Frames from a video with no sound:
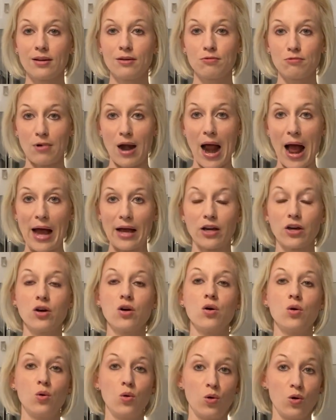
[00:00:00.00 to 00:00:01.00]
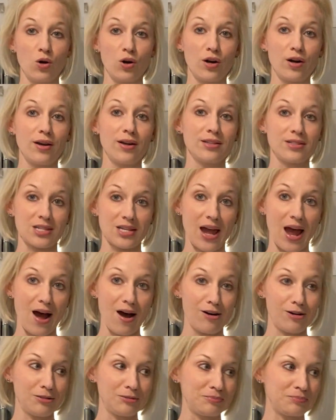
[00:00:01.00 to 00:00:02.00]
rack or a
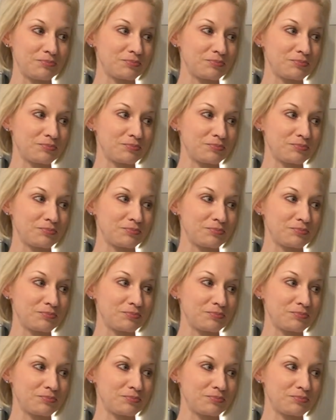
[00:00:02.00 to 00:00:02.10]
towel.